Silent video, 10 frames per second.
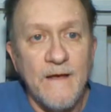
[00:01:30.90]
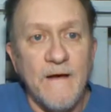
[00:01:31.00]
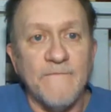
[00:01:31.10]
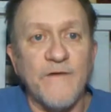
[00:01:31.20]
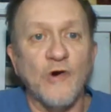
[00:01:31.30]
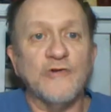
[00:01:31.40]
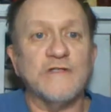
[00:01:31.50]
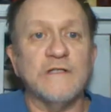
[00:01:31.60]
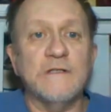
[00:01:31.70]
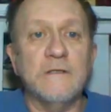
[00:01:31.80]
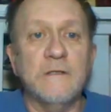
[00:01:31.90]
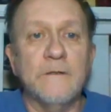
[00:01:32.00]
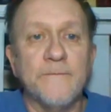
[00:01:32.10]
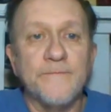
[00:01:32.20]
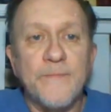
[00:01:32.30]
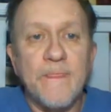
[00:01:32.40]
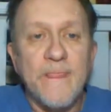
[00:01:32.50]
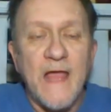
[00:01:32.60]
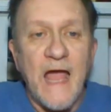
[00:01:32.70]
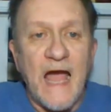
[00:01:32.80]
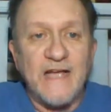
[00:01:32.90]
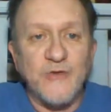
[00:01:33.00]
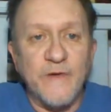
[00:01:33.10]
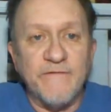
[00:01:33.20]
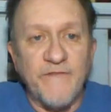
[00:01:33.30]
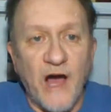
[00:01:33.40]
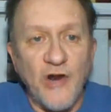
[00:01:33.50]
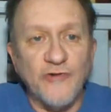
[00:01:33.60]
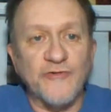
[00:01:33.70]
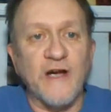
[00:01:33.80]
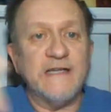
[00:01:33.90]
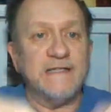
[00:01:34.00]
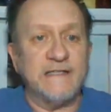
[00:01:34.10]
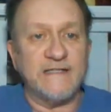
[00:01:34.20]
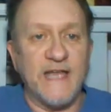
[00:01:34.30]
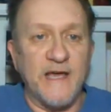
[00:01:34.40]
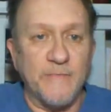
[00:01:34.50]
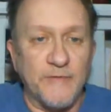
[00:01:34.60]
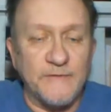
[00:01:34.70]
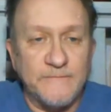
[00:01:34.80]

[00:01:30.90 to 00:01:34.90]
Folks, as we follow Christ's example,